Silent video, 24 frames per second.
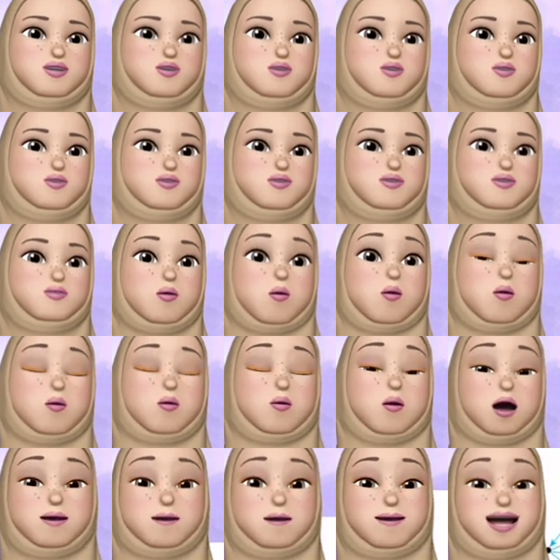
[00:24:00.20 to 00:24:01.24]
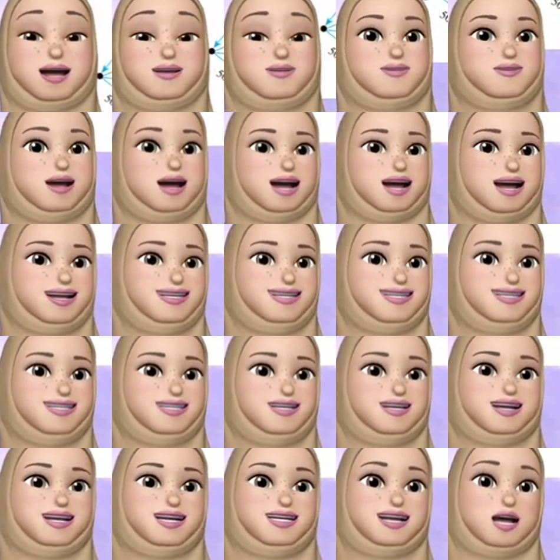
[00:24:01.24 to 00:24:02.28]
that shows one-way path
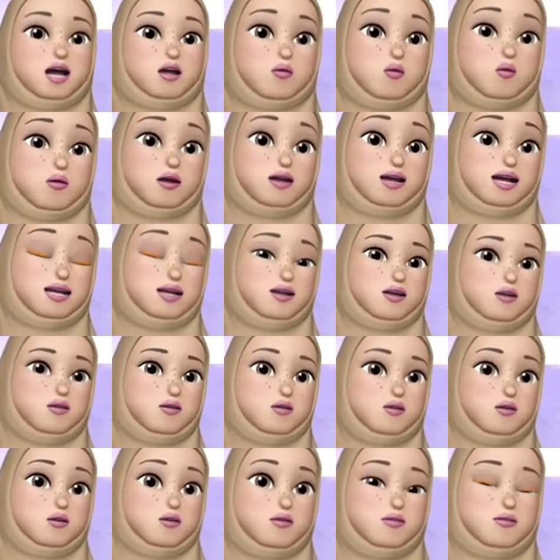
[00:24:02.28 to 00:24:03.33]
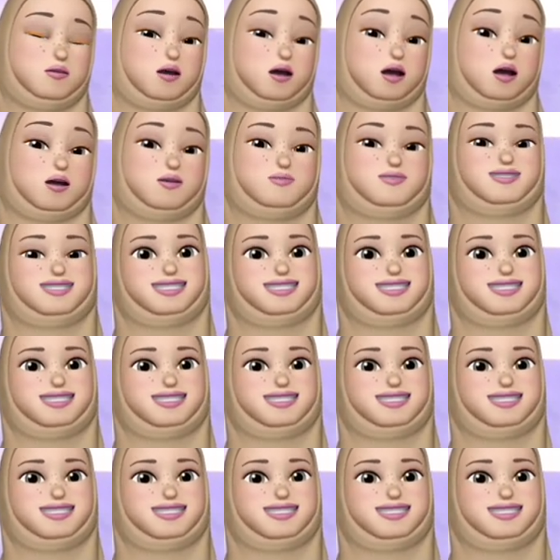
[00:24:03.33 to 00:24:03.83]
that Izarul can choose